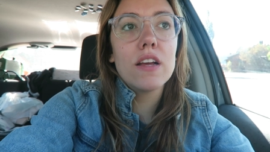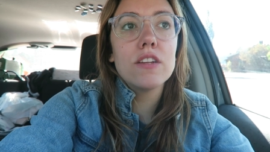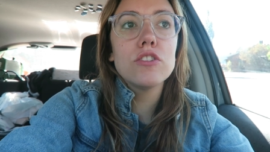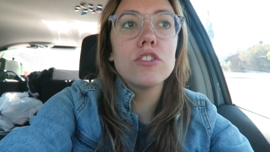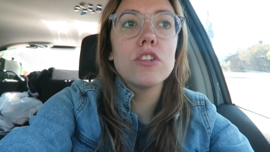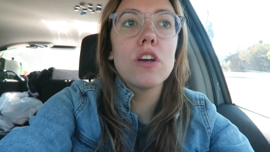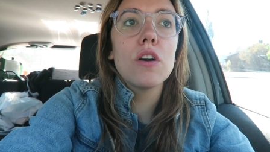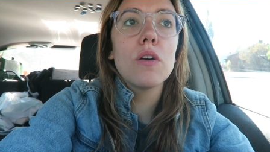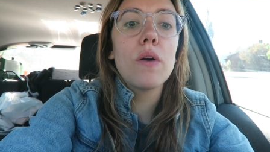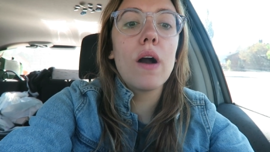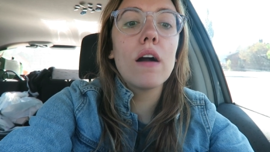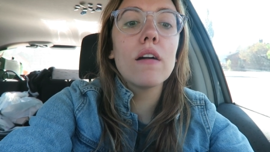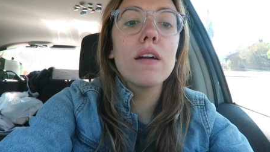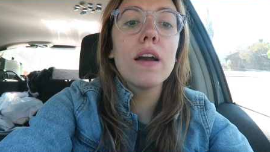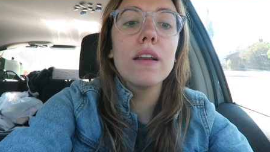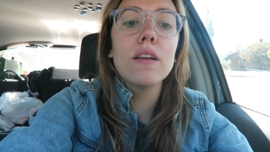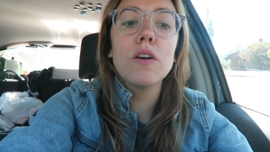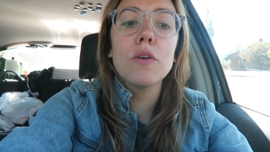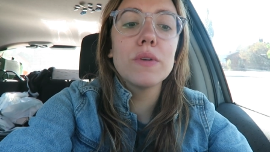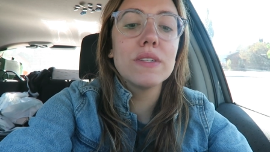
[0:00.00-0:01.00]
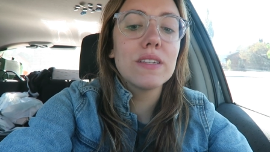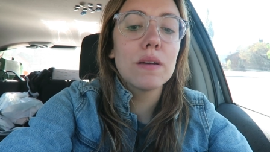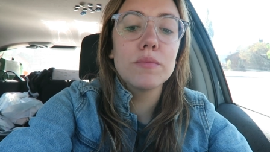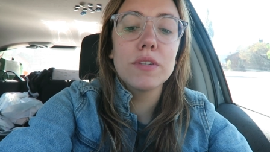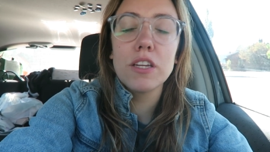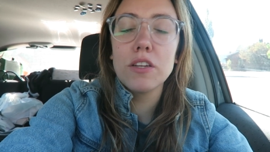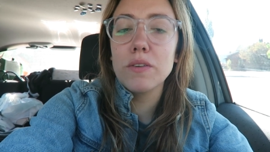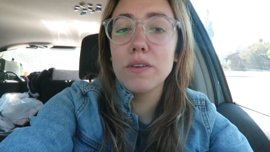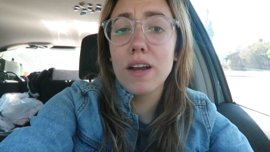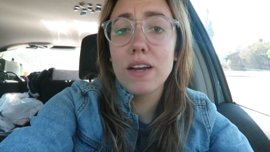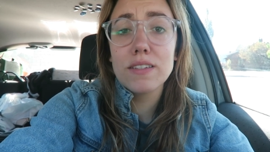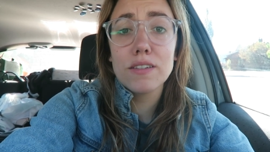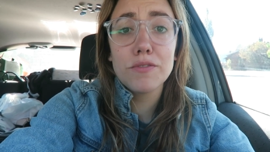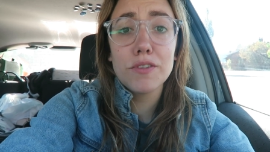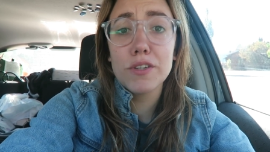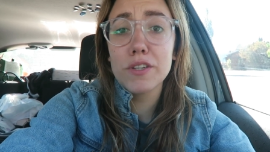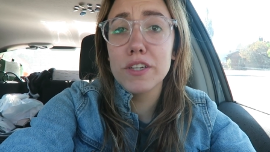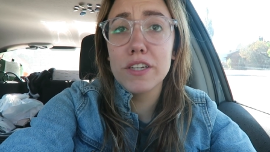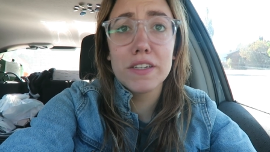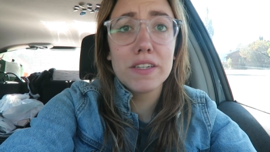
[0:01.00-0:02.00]
And so I'll kind of always update you guys
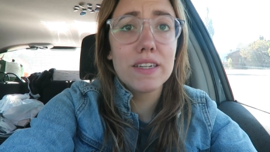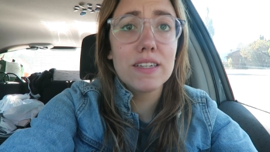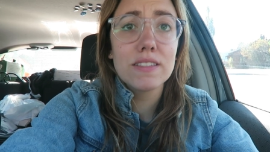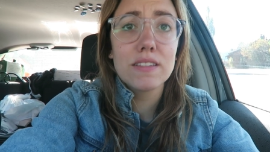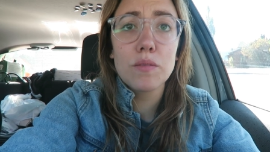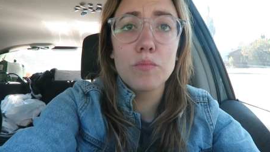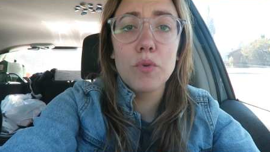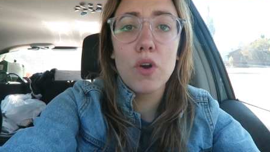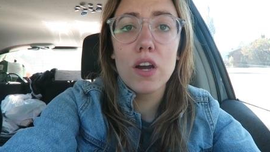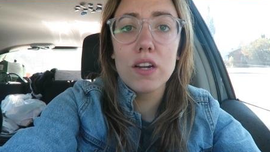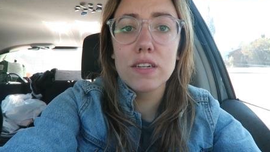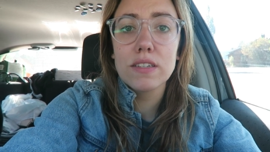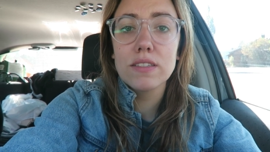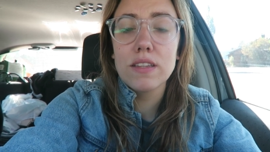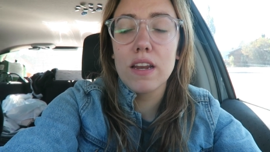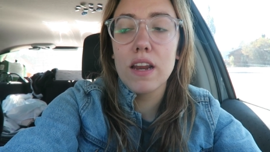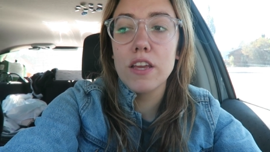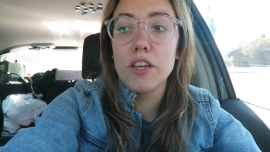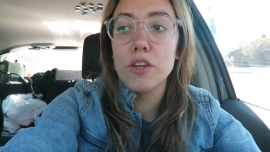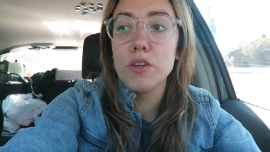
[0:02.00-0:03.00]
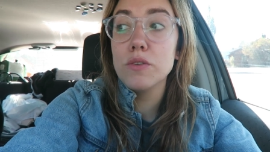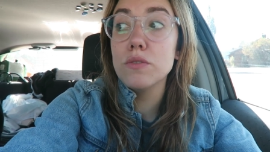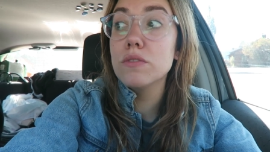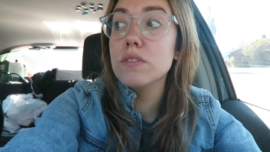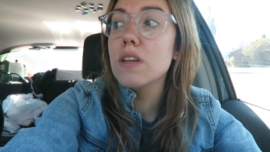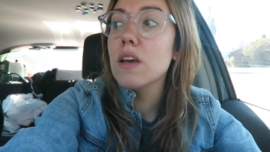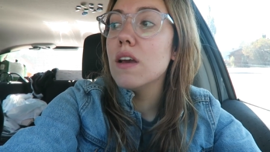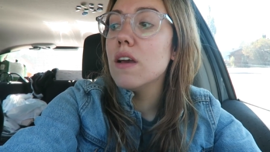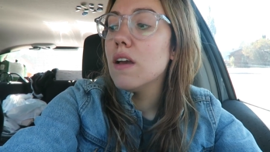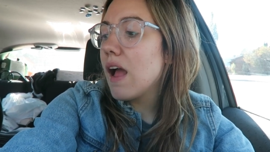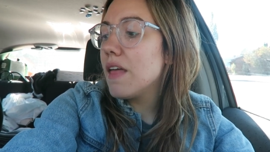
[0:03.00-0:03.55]
if you're curious on products that I use.